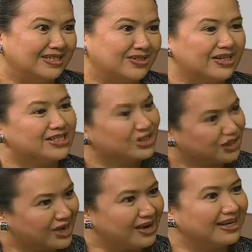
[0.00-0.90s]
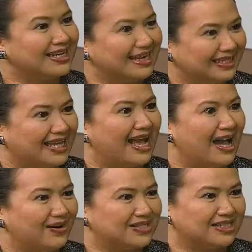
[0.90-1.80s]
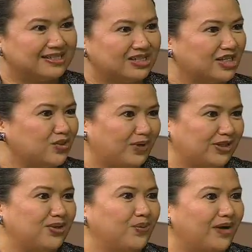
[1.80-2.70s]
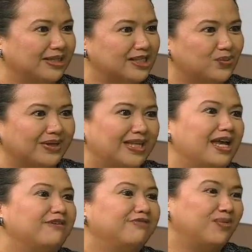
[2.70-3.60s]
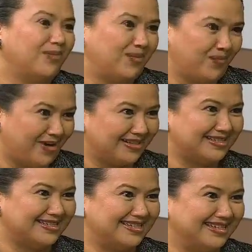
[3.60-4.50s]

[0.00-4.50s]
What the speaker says: So it's sharing in the house. It's not just what you want. It's what everyone wants.